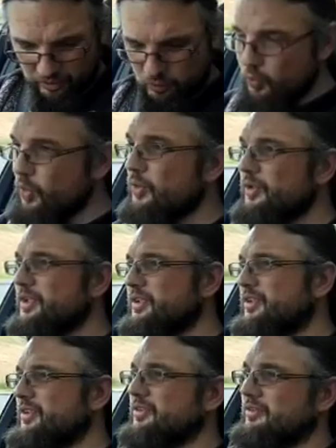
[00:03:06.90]
wood,
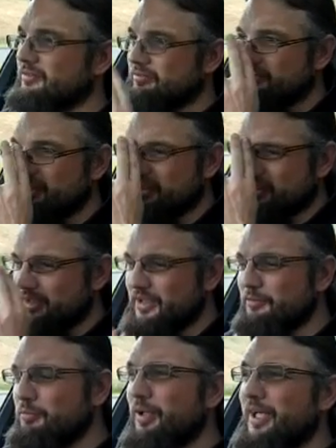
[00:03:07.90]
it's just a sea
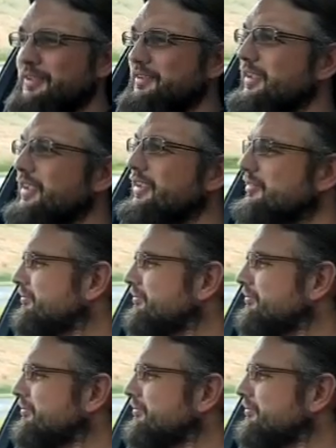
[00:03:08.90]
of plastic.